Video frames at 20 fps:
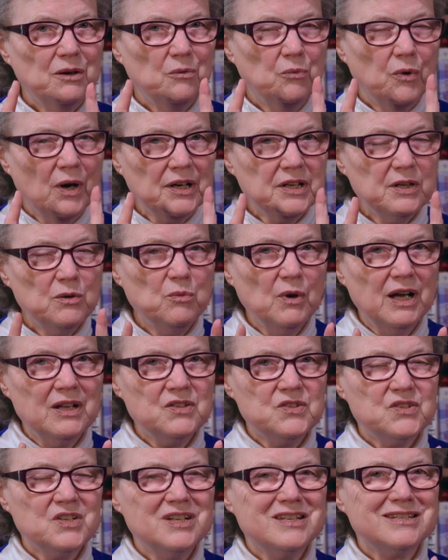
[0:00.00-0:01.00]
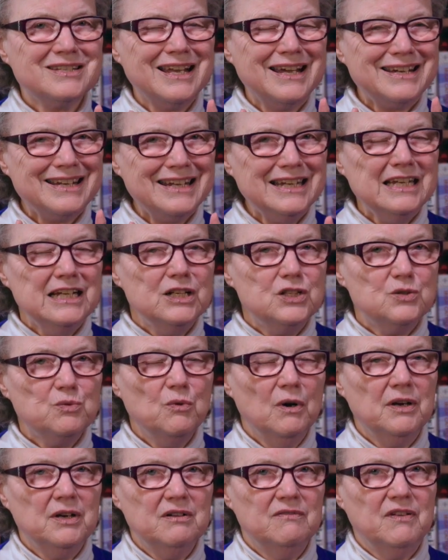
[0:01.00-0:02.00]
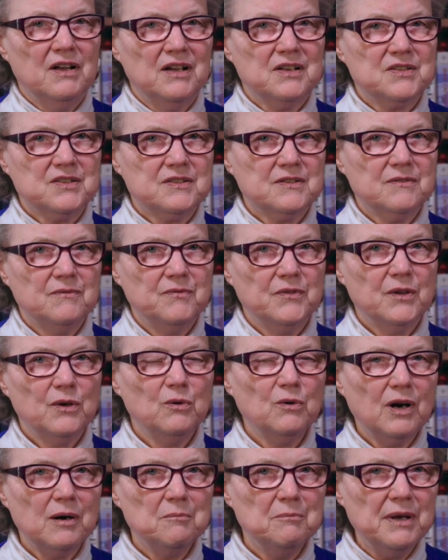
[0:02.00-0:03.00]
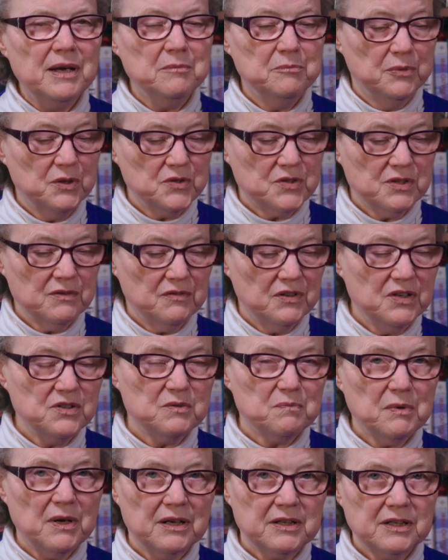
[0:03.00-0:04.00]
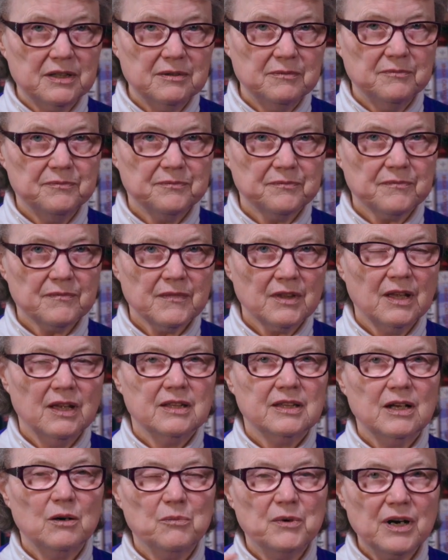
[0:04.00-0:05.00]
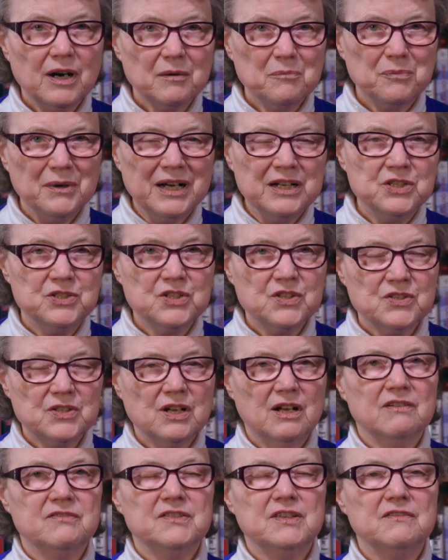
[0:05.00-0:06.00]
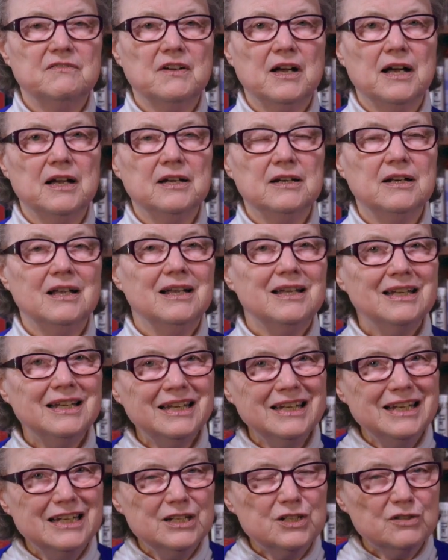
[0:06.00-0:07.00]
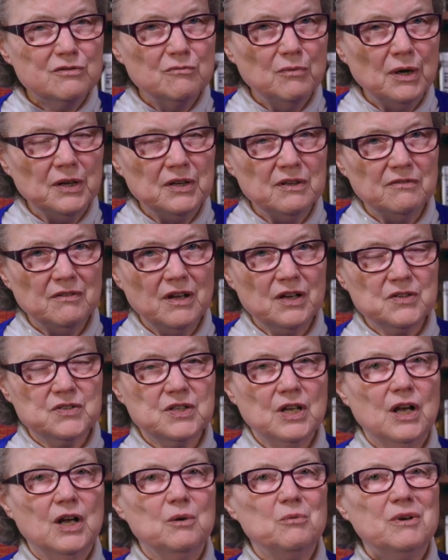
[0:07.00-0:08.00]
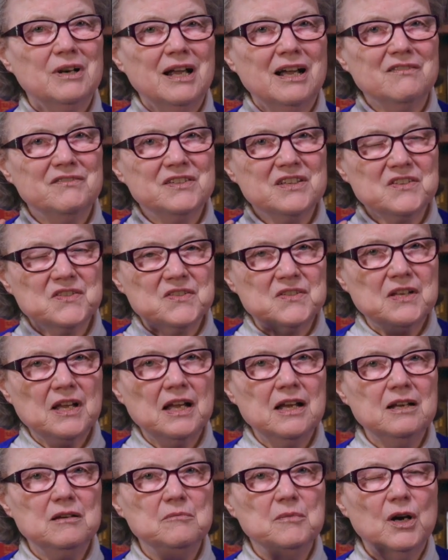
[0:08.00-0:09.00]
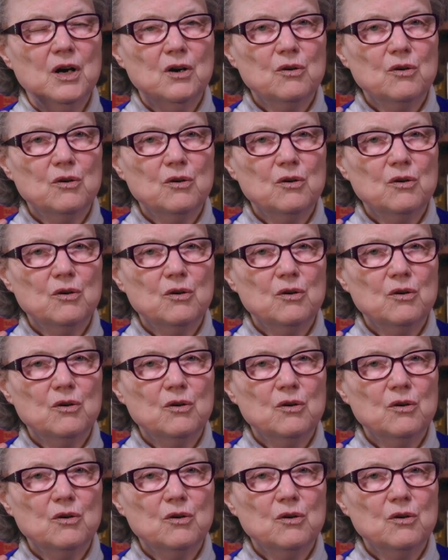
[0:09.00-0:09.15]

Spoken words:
what he wants is that each one of us who are members of his body, that we are branches of the vine, each one of us will have the same